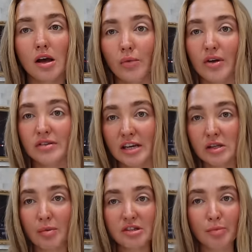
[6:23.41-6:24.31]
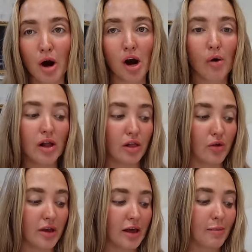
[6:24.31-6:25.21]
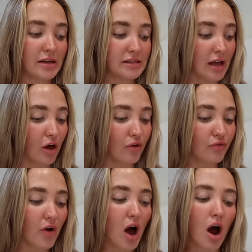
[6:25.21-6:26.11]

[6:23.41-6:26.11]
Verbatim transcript: We have six people tomorrow, including myself.